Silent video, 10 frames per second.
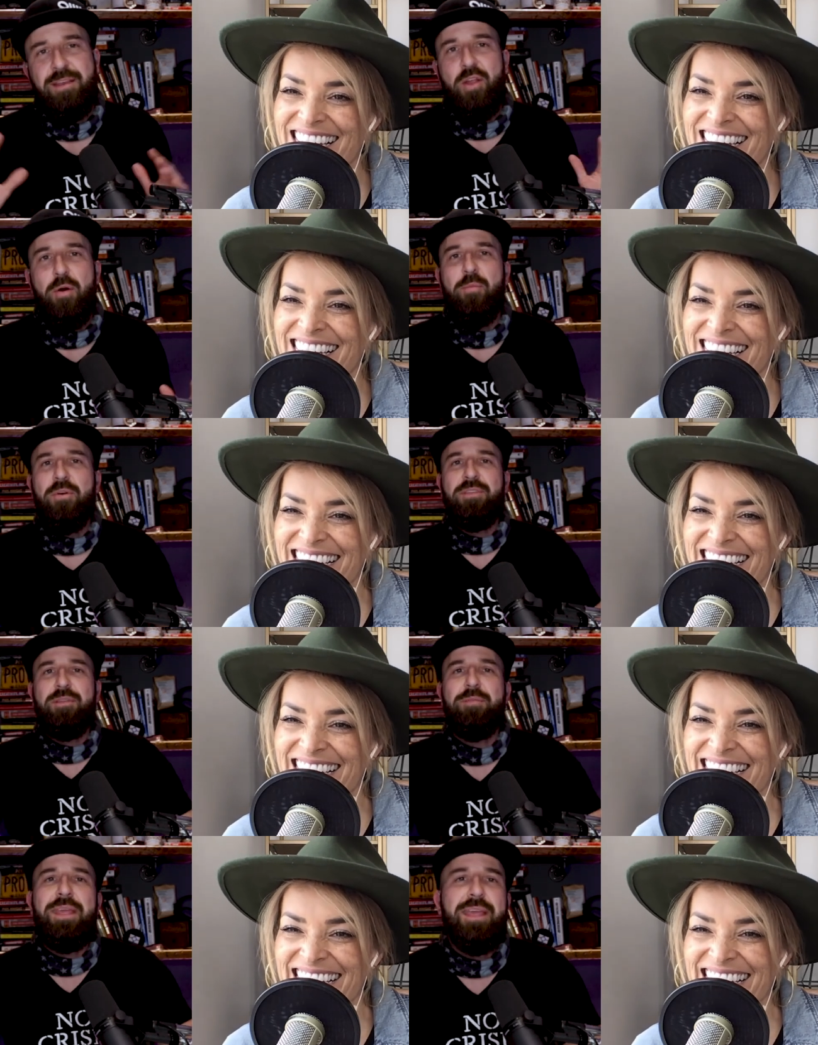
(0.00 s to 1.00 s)
Speaker 1: they know more
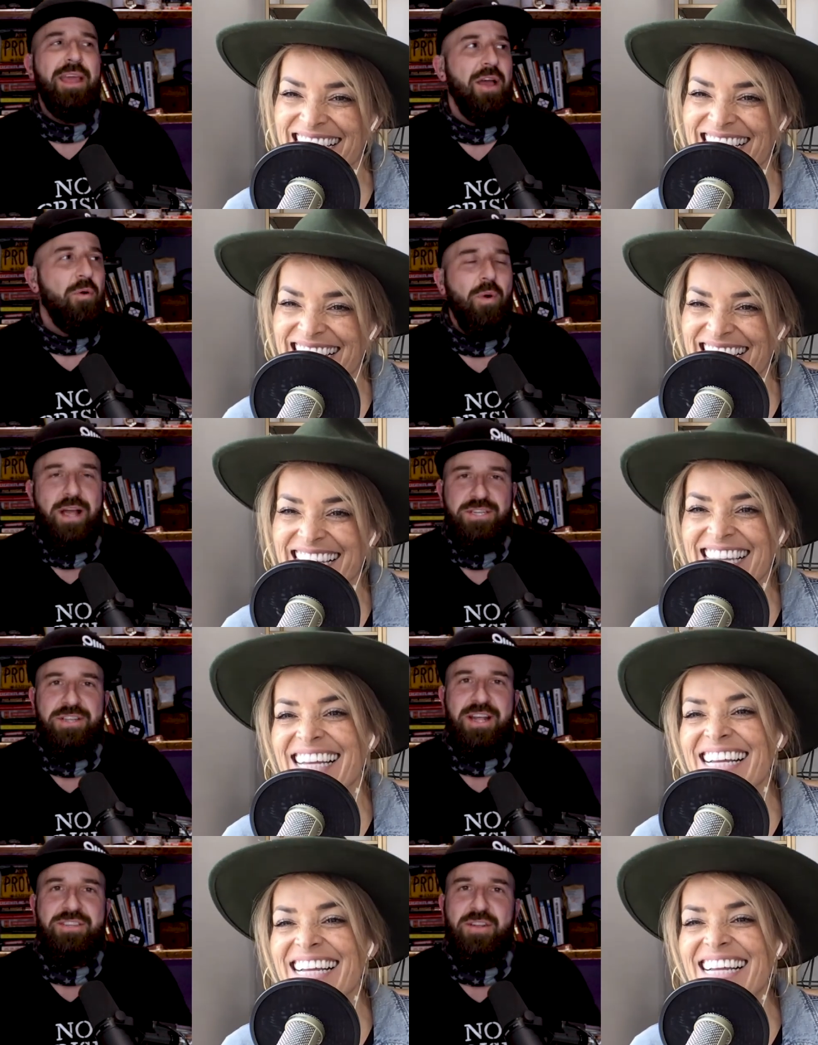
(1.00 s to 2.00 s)
than me. Why
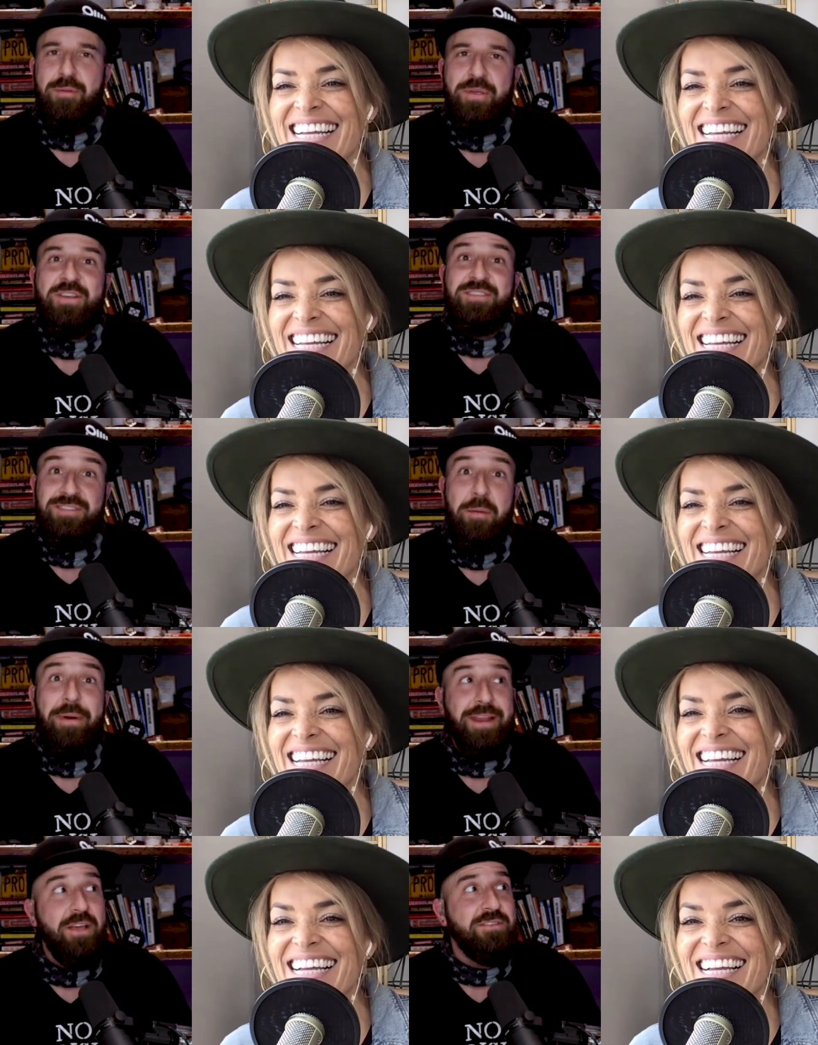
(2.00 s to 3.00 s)
should I start because
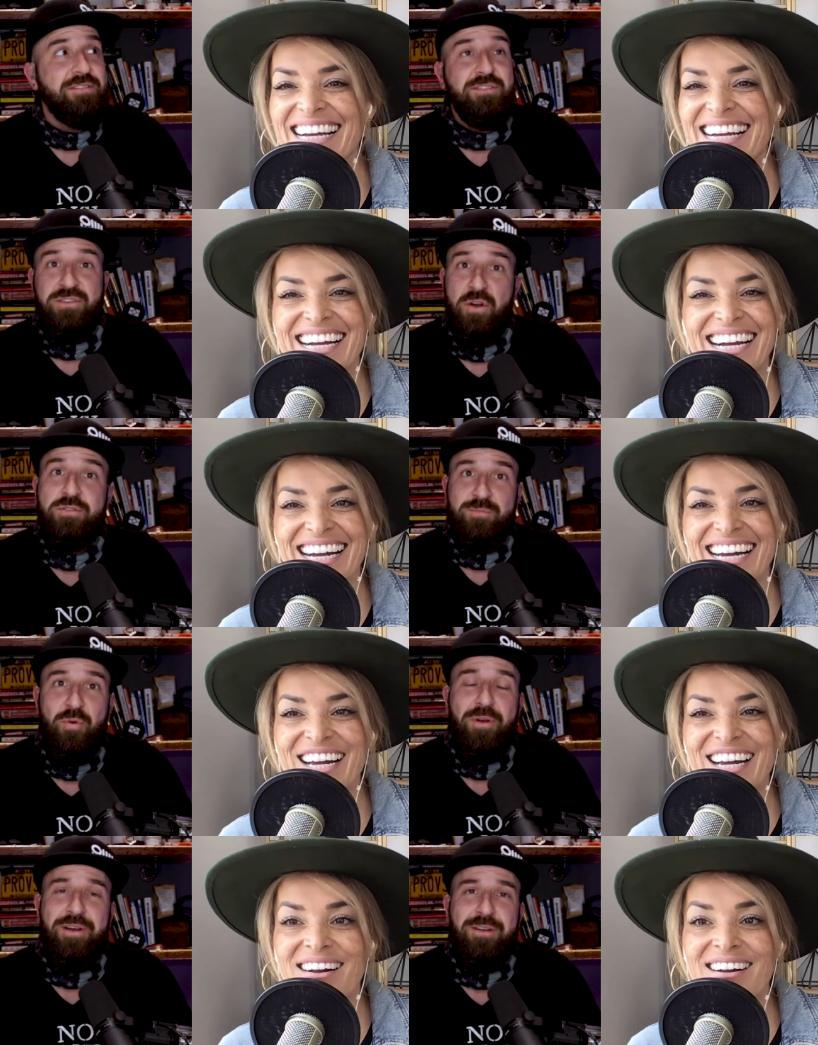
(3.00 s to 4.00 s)
somebody else knows
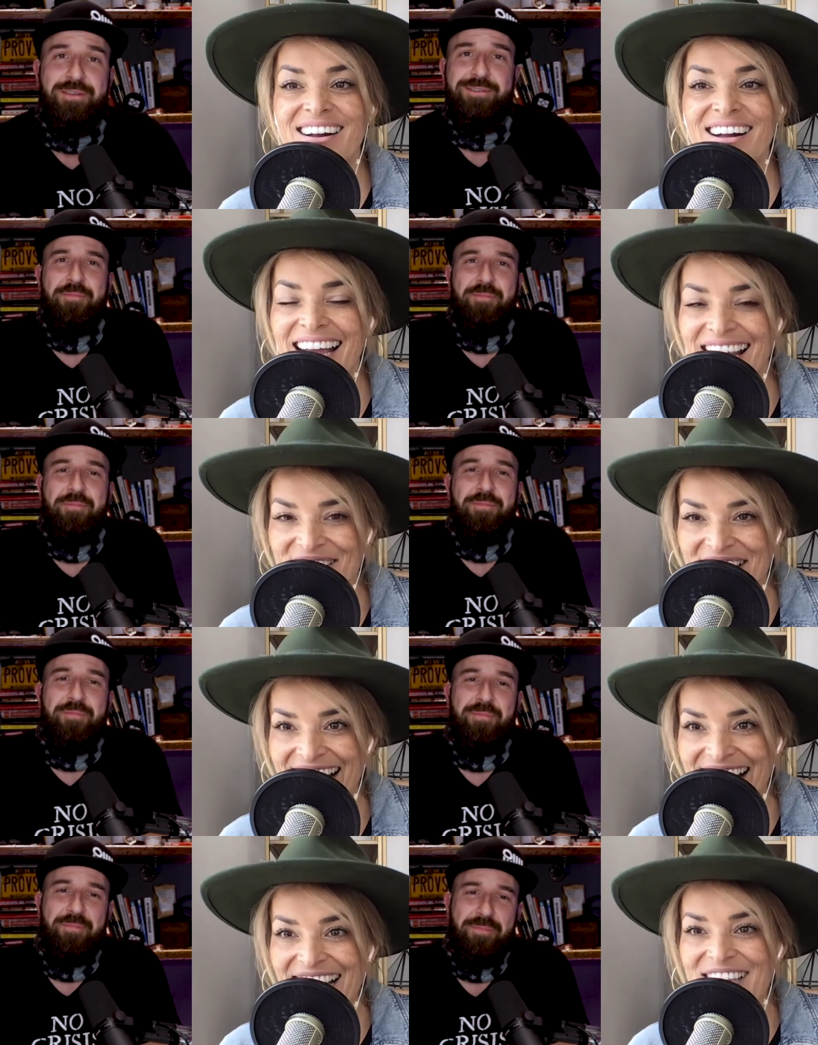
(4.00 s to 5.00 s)
more?
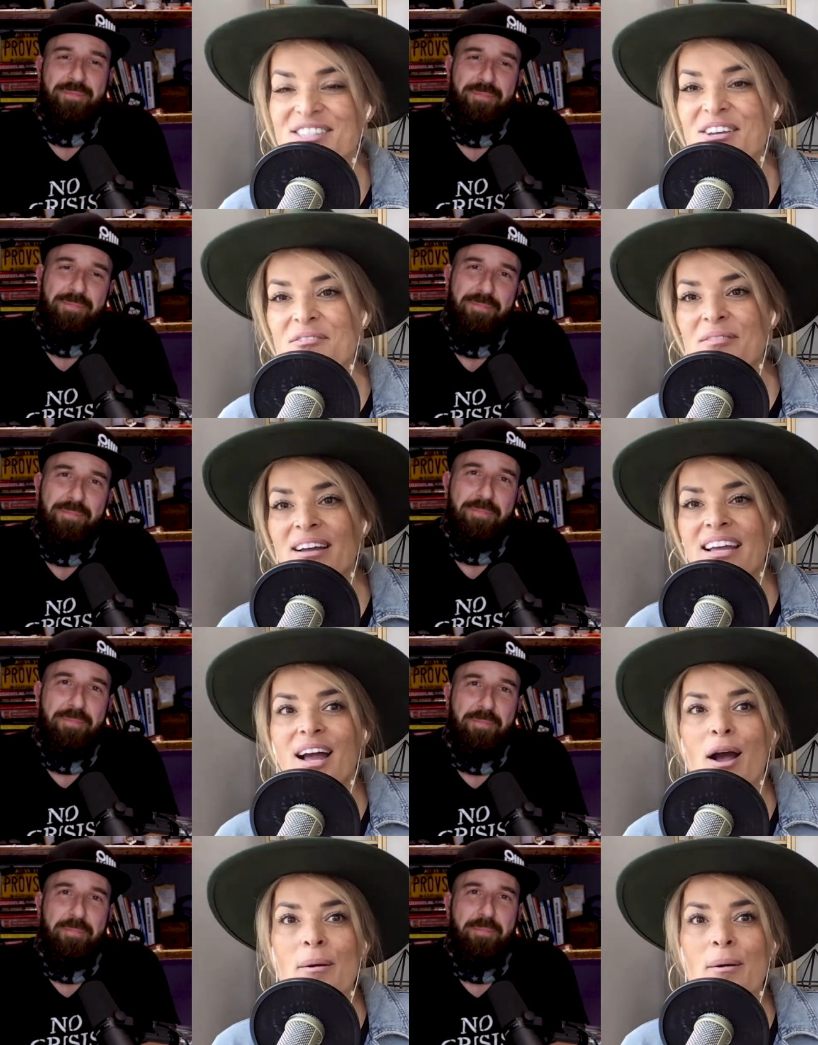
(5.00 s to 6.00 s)
Speaker 2: Okay. So
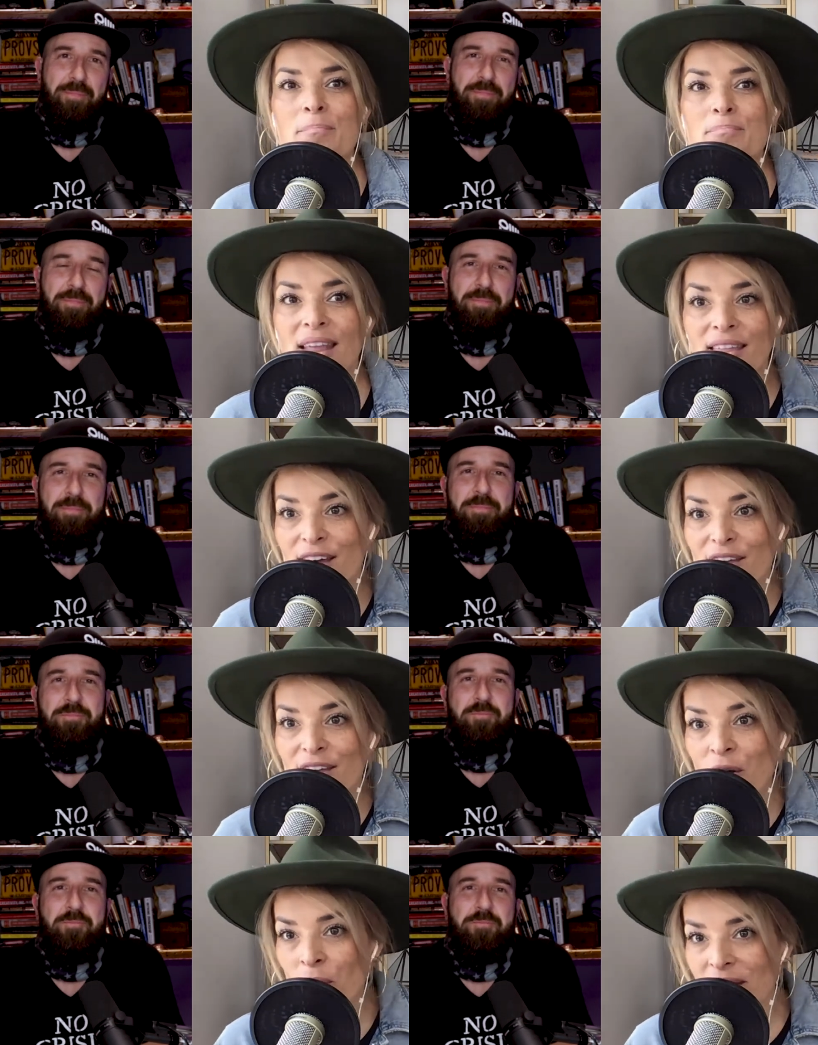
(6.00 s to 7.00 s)
um, the,
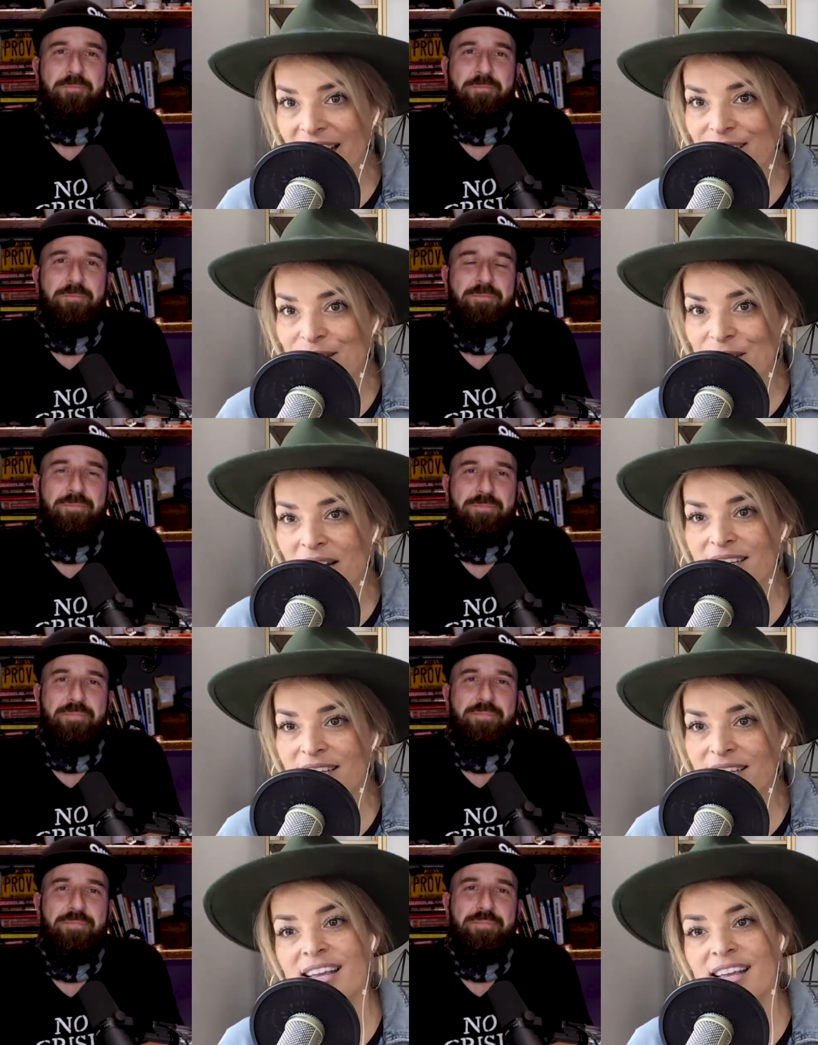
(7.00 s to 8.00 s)
the holy answer
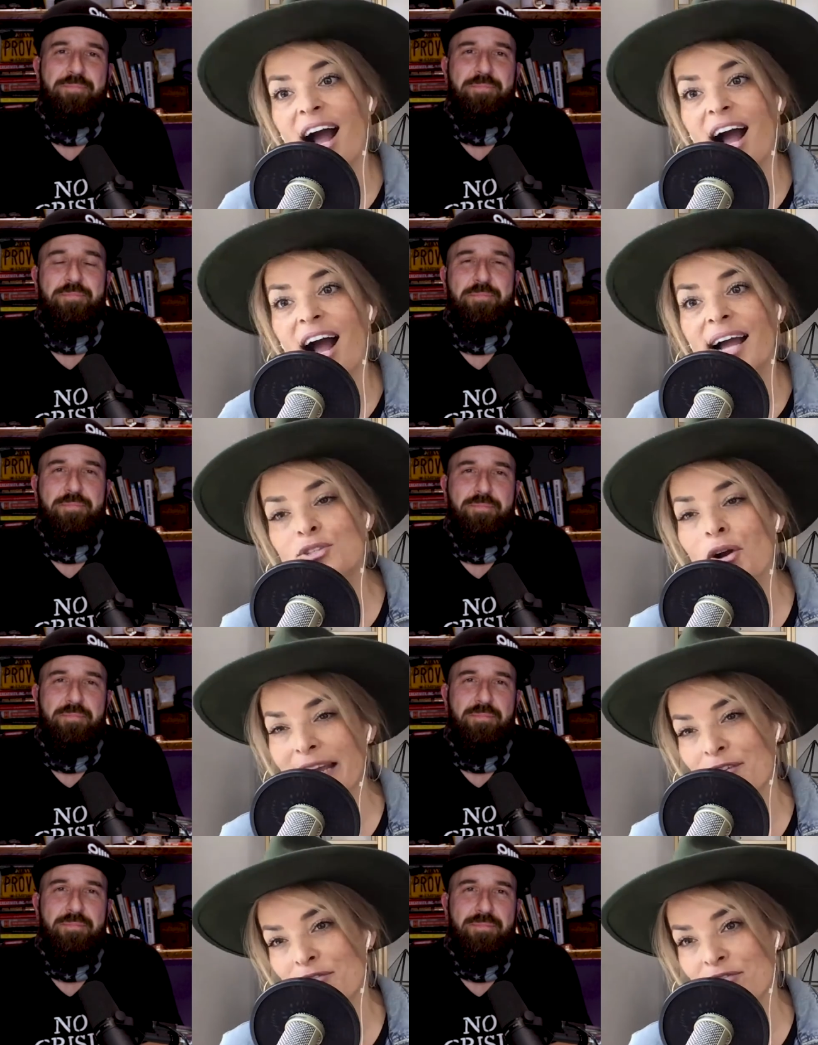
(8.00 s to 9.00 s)
is I'm sorry
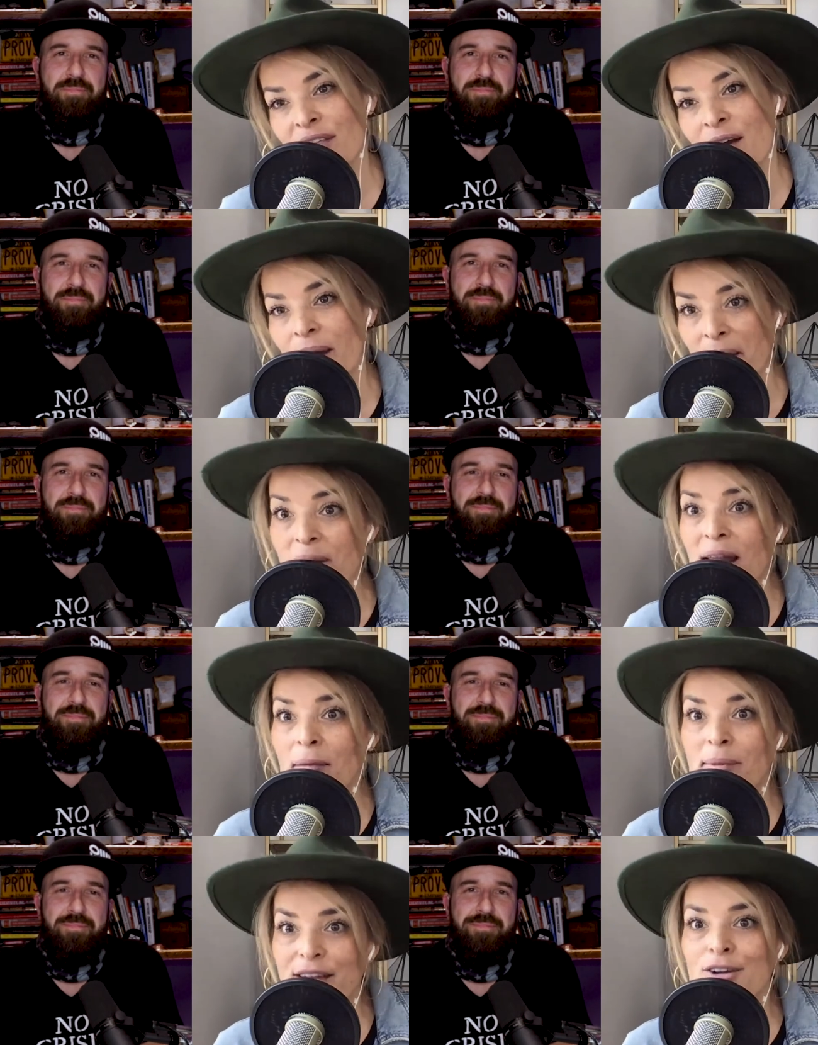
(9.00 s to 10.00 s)
you feel that way, but
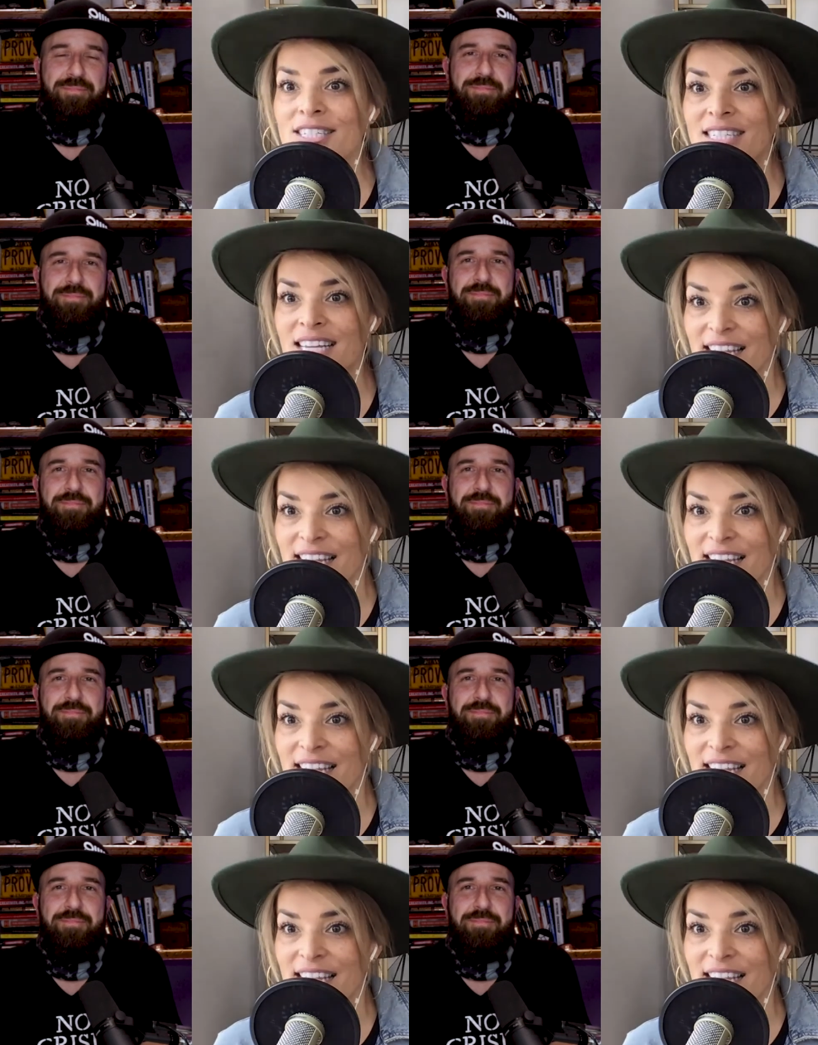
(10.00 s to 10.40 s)
I'm here to